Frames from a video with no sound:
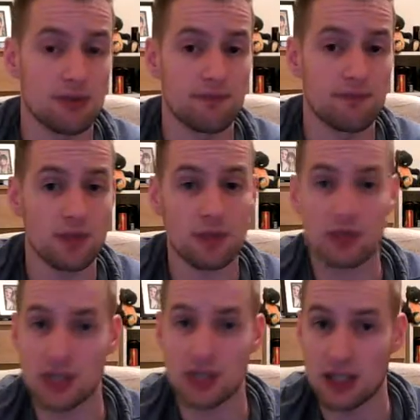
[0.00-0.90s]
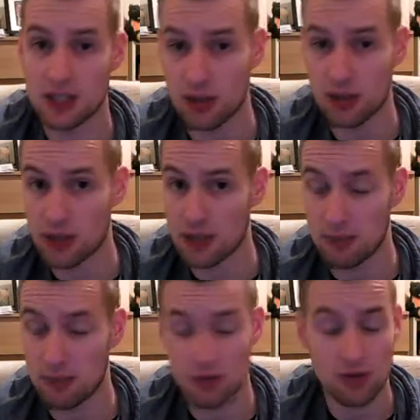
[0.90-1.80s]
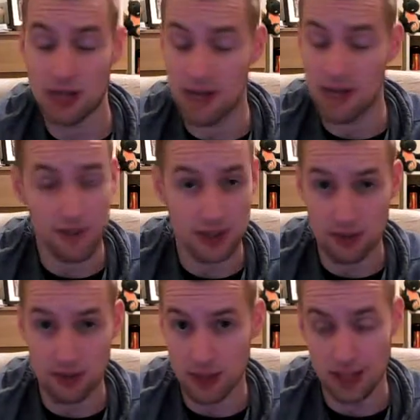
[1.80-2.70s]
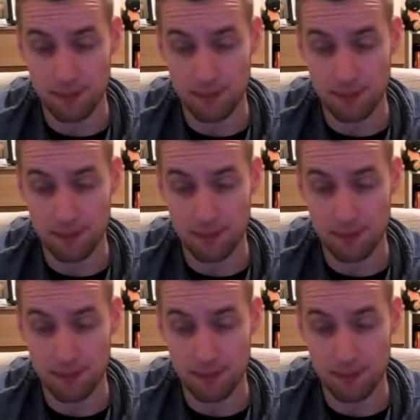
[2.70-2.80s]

you will see that a goalkeeper is used every single game.